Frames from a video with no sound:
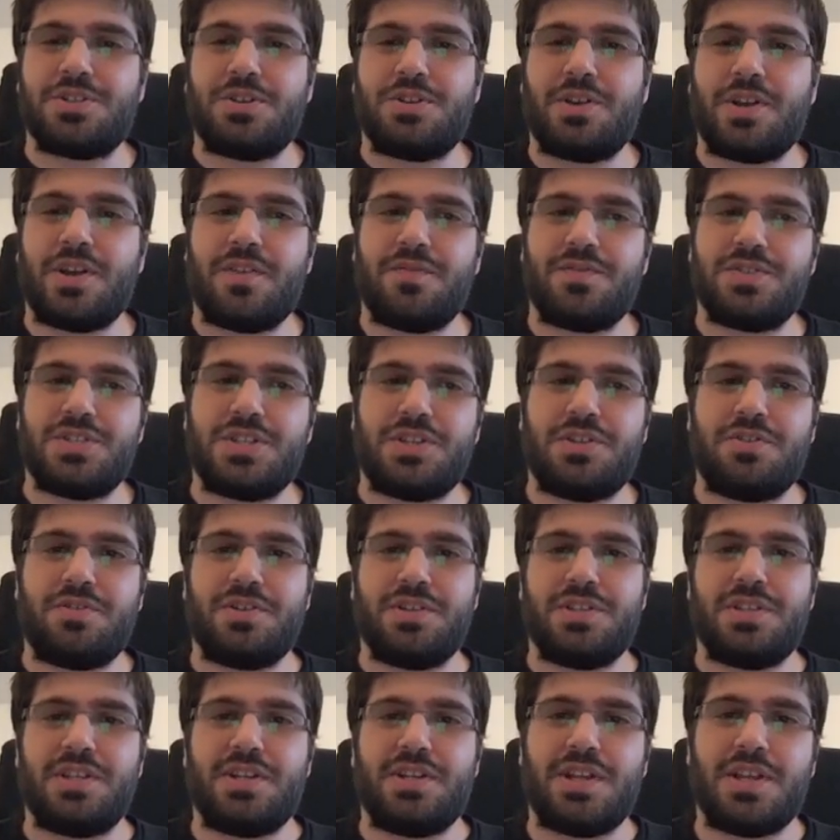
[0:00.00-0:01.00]
You have
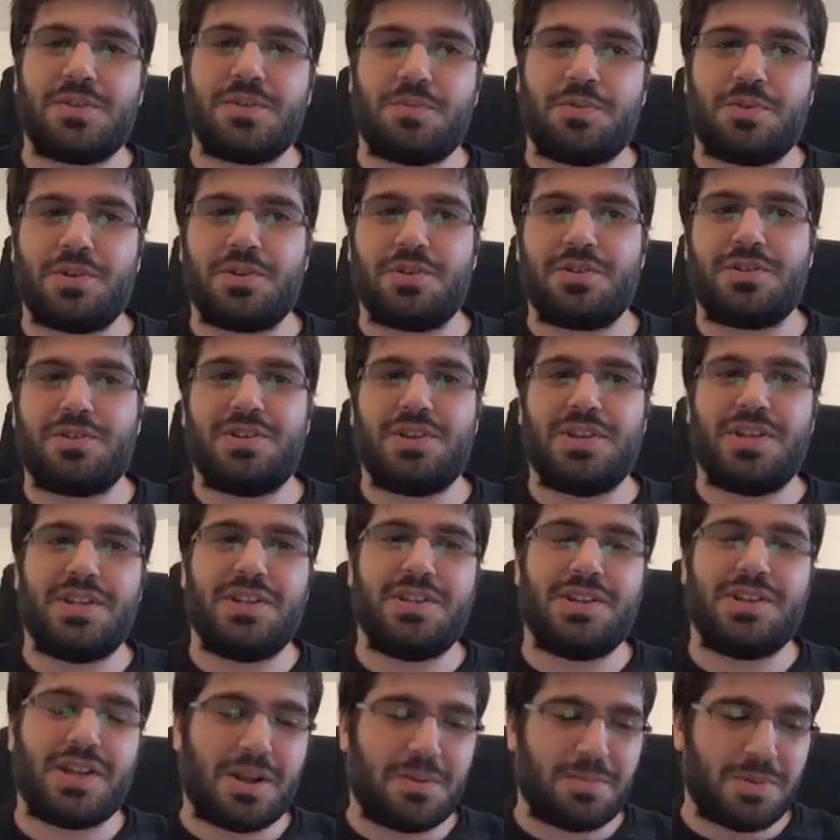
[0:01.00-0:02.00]
security network
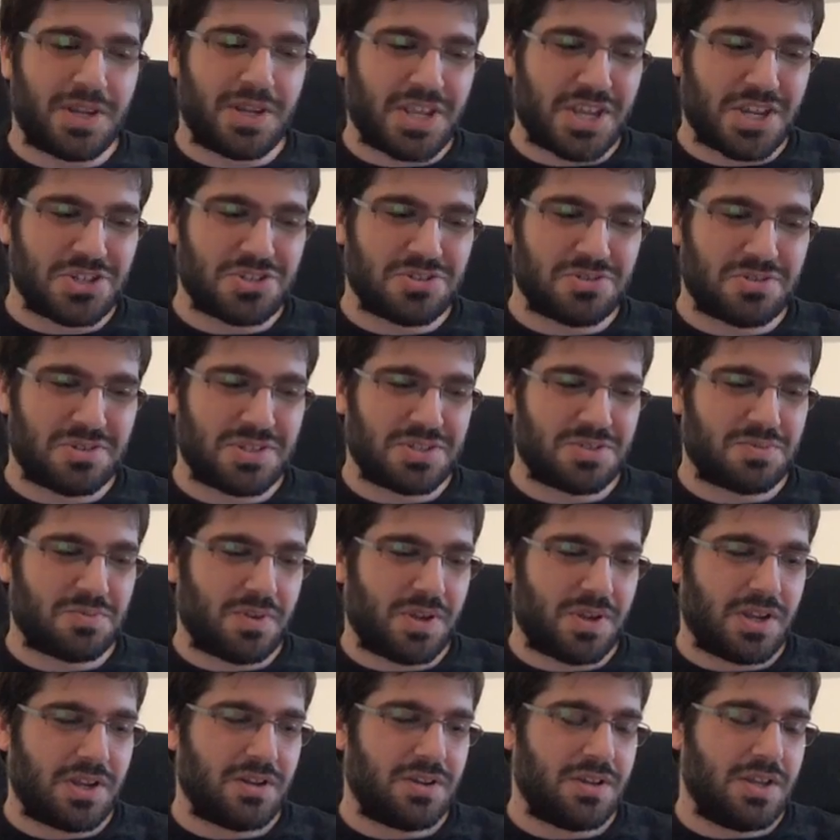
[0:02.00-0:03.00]
in application as
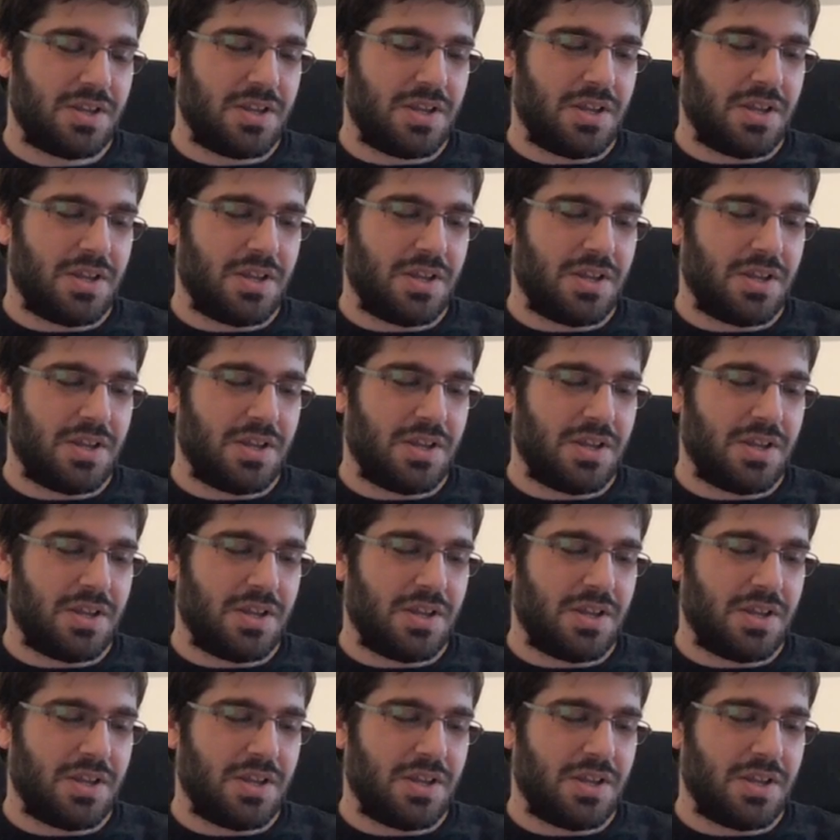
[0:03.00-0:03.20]
well.